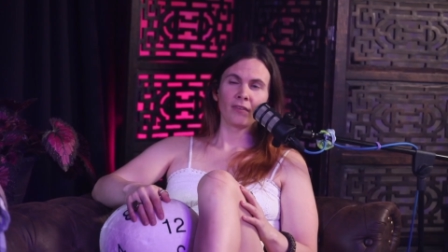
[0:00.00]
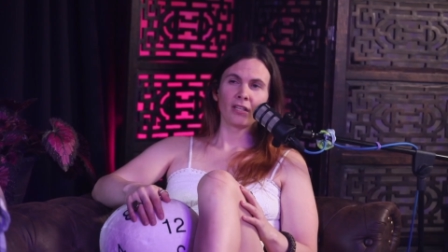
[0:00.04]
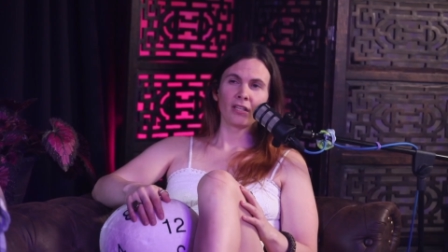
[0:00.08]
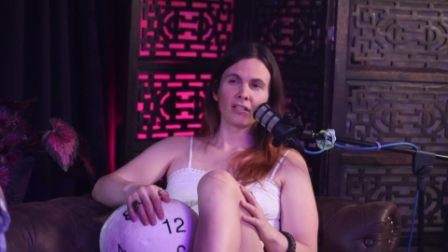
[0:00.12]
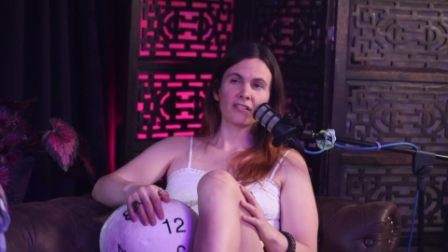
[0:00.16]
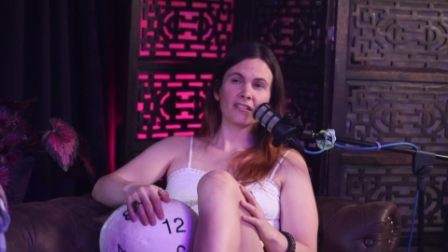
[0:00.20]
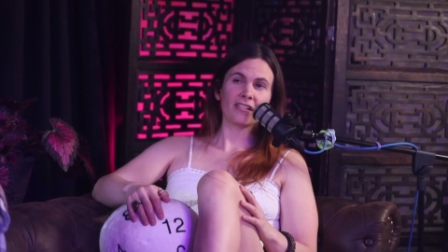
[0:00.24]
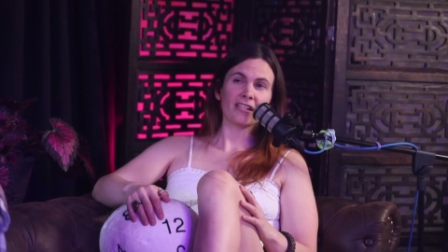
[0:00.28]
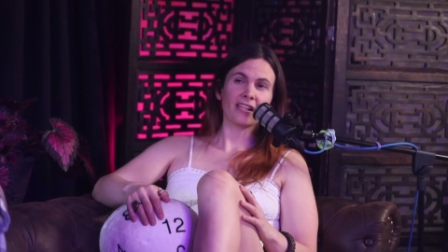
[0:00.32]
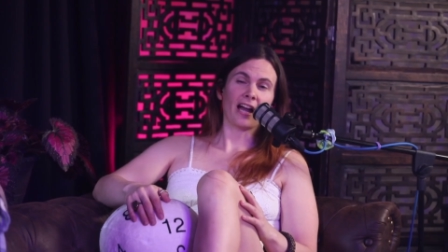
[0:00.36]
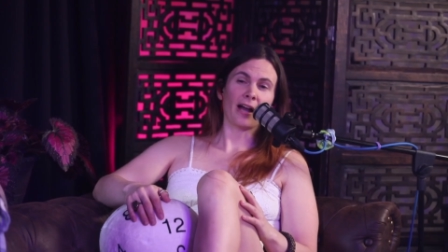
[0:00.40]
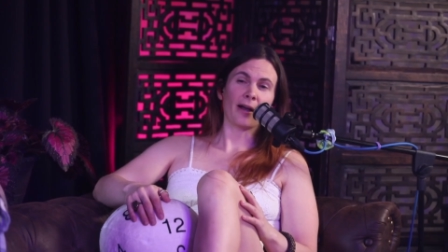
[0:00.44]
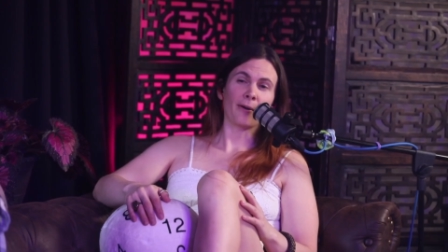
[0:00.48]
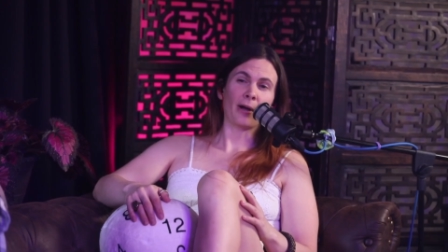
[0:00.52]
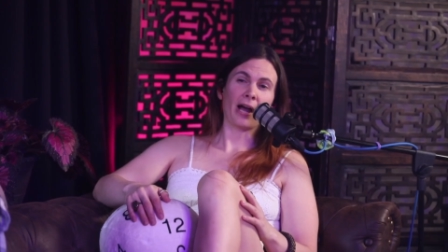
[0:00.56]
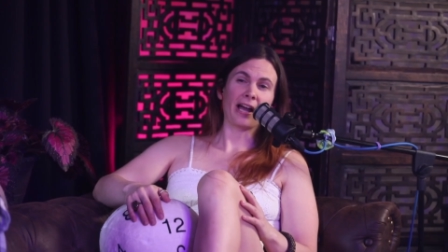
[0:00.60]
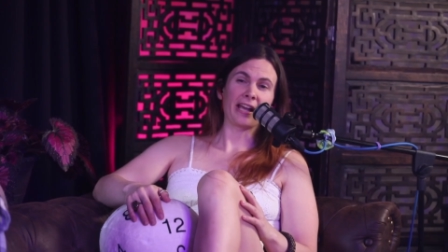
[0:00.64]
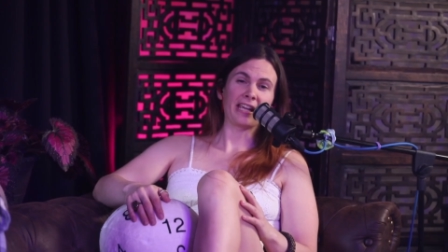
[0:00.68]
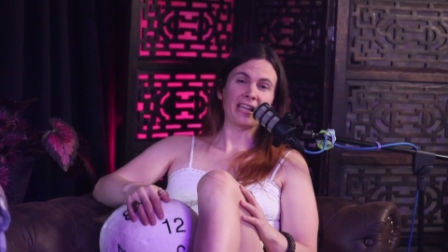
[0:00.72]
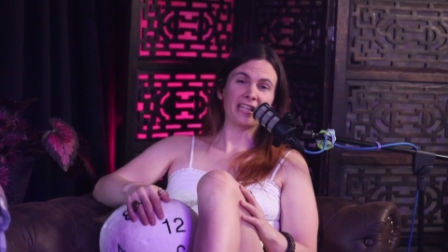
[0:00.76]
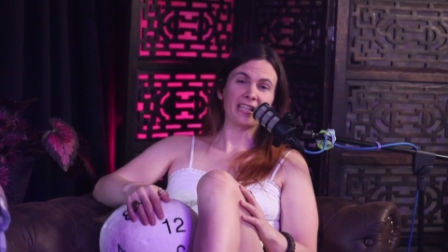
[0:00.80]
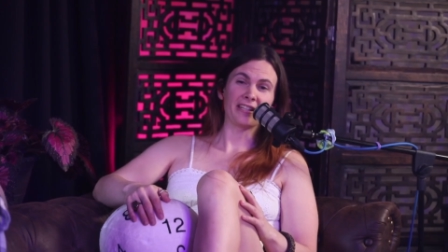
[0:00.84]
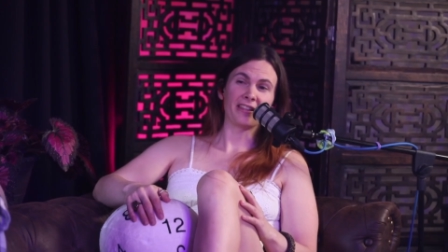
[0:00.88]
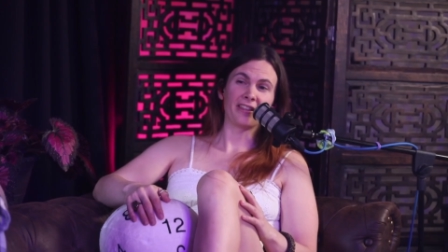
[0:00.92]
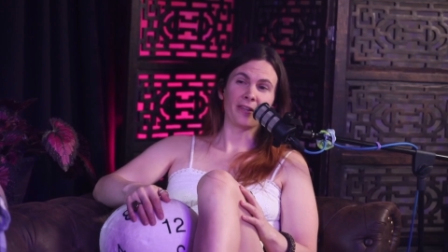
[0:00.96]
See, I, I
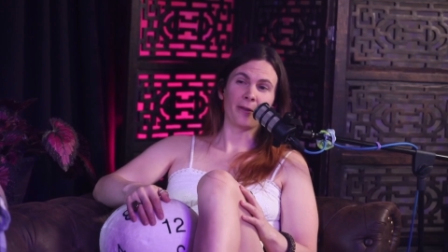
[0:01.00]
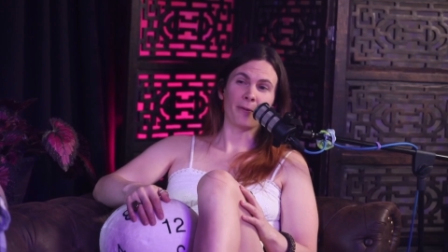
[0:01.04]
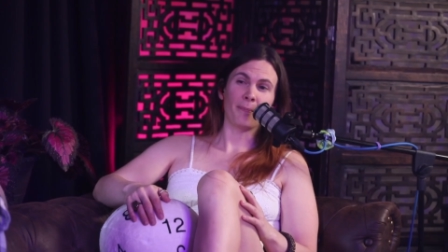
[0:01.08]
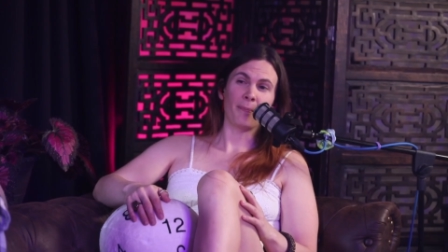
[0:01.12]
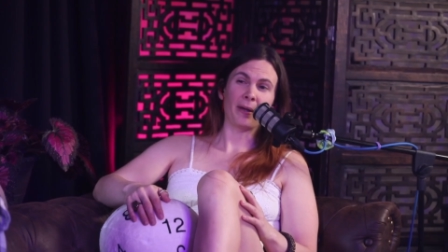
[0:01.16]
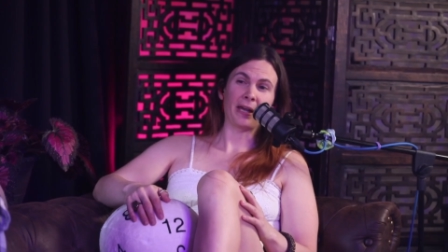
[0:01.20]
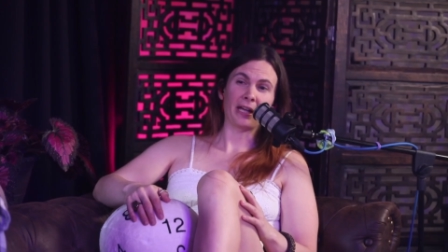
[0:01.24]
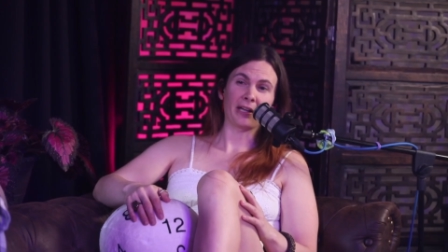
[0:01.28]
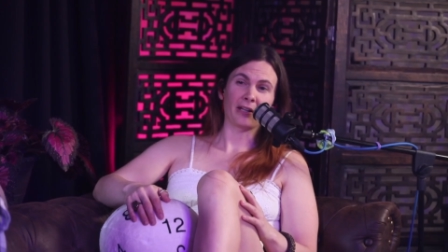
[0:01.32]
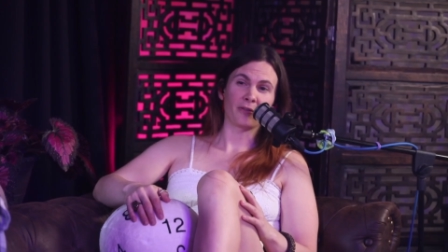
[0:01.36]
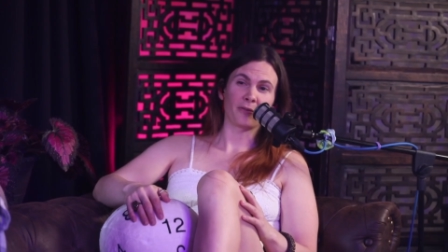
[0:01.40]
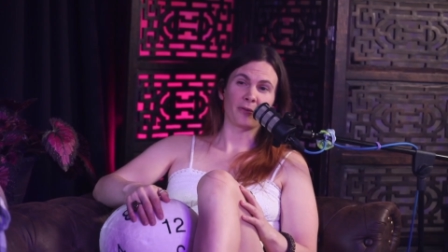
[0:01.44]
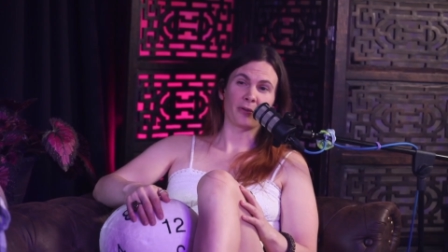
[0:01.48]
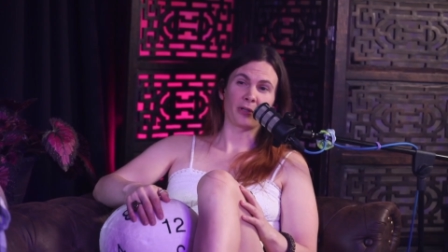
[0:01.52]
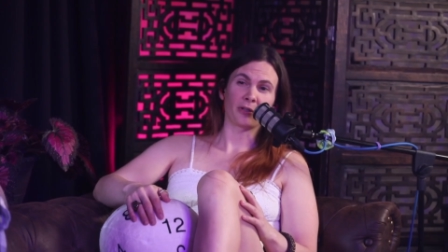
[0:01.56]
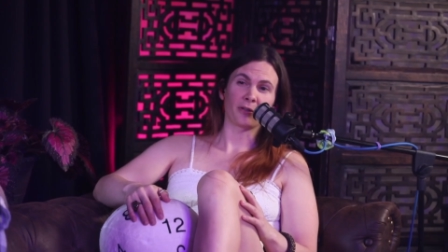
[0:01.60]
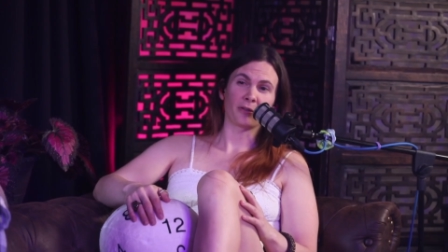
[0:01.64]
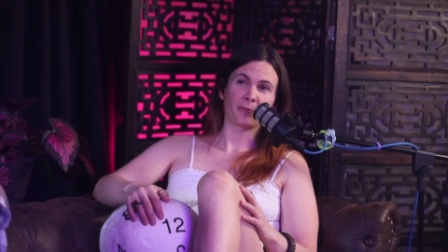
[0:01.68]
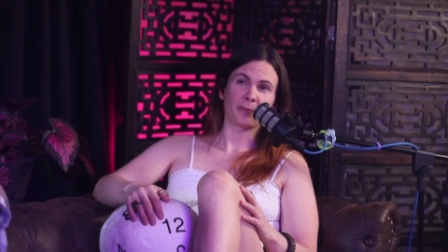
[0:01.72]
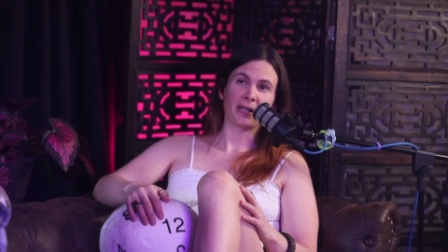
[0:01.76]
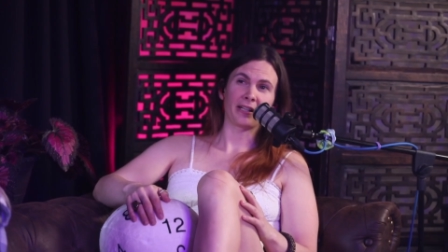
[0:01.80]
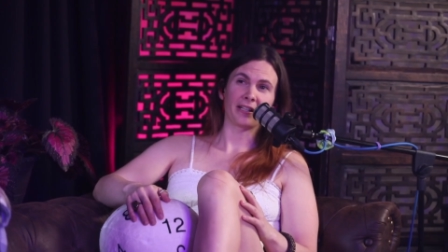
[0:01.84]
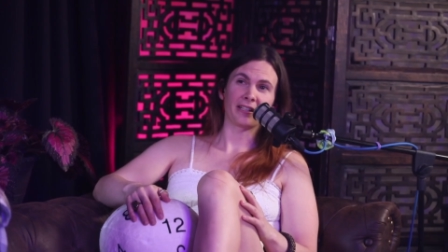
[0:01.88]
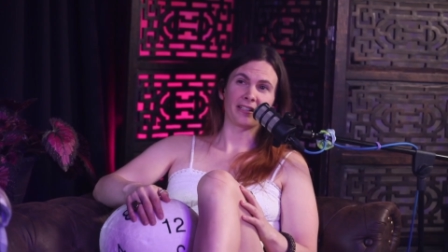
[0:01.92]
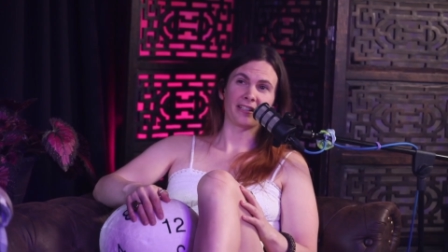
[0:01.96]
hid in okay. the band
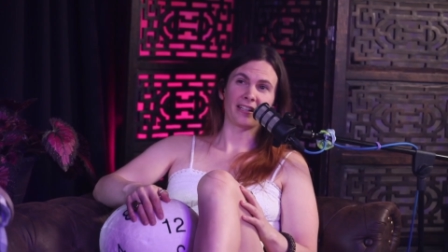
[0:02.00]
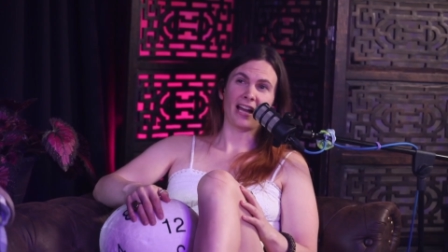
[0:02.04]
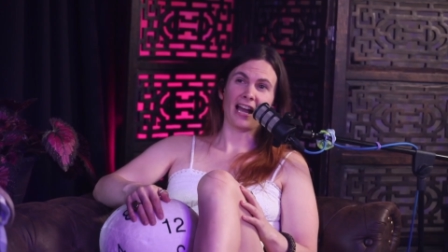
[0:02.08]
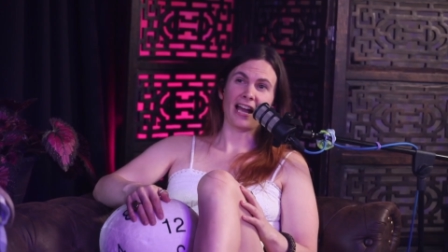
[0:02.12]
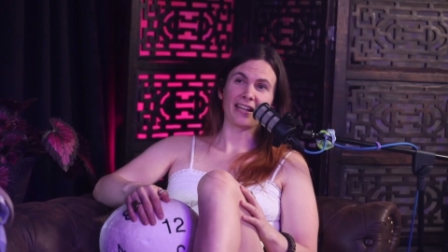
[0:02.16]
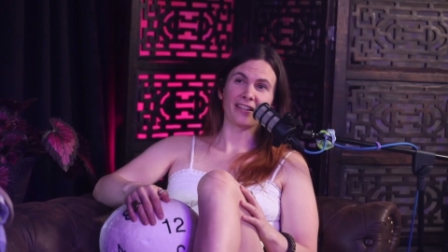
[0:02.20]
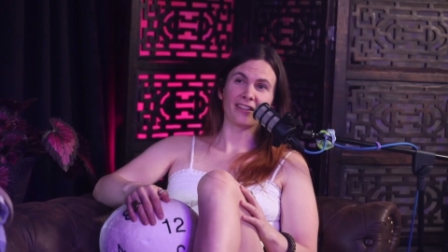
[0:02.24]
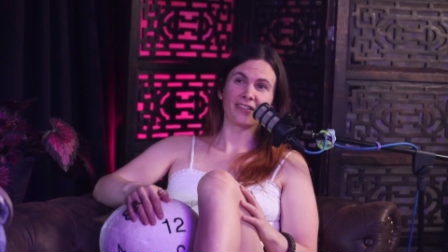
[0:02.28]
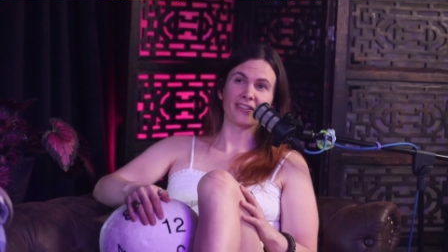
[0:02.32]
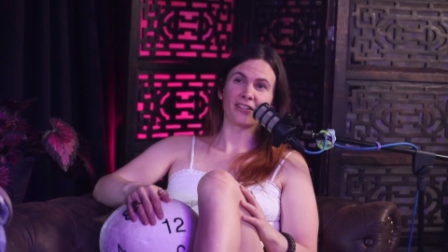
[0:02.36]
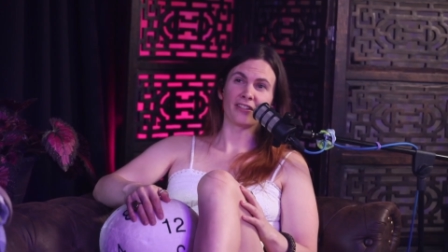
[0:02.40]
room. I didn't hide in the